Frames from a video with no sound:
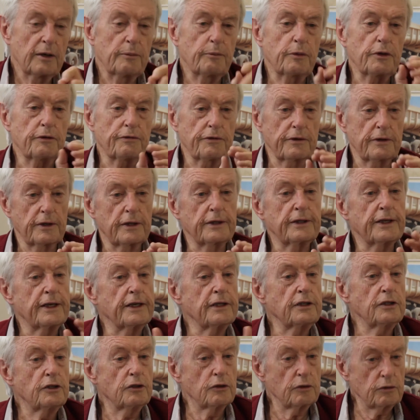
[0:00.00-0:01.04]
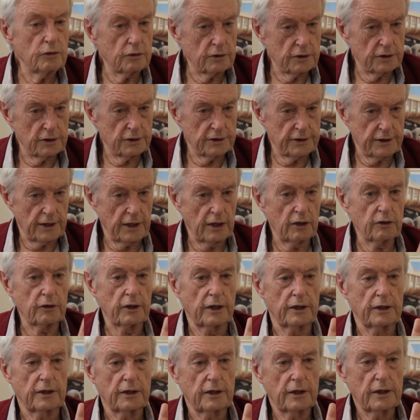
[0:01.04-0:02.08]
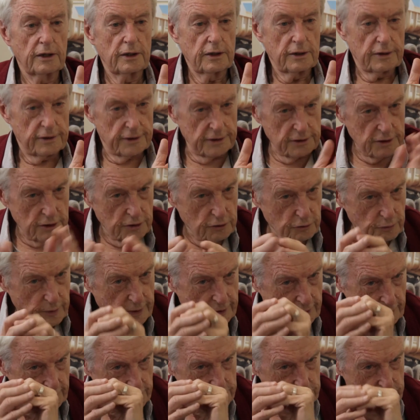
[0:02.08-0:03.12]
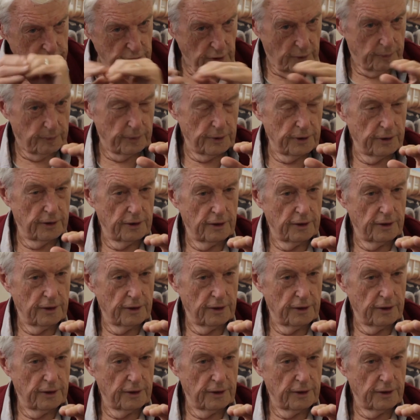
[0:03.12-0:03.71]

and then you can say, okay, this is where I stop.